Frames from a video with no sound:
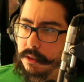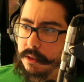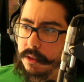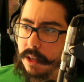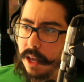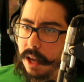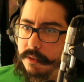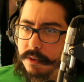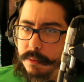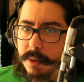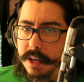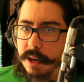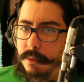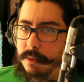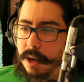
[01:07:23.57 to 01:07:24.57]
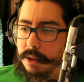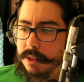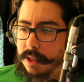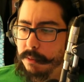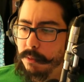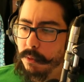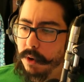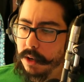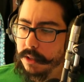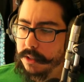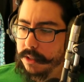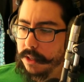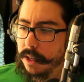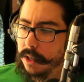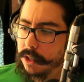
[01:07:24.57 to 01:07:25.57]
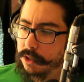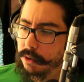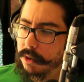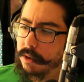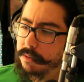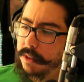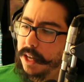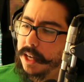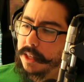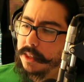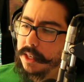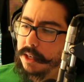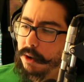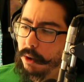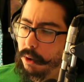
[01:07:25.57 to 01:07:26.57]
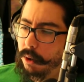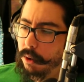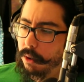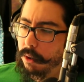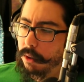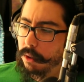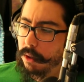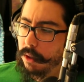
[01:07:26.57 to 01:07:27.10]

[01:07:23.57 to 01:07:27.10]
everybody around them wants. Sort of like the whole